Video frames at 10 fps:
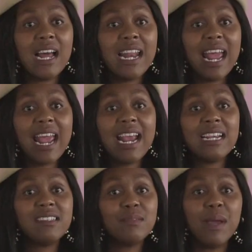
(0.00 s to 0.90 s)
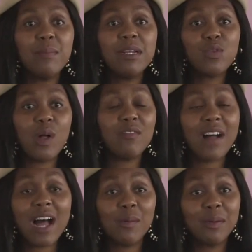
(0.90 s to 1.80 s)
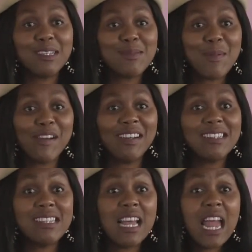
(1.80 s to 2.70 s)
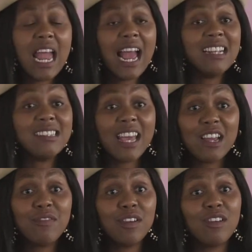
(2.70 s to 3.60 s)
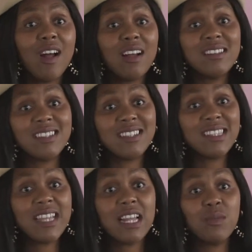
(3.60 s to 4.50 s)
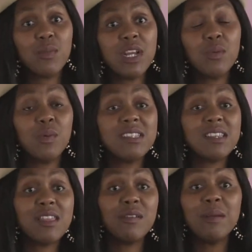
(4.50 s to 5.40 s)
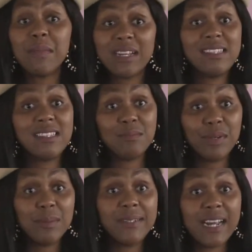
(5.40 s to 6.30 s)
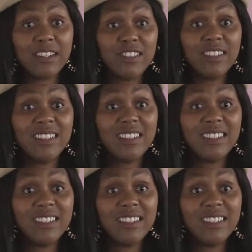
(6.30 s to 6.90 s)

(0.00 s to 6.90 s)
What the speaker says: an 8, maybe 12-hour experience and take for granted that it was 3 months in pre-production.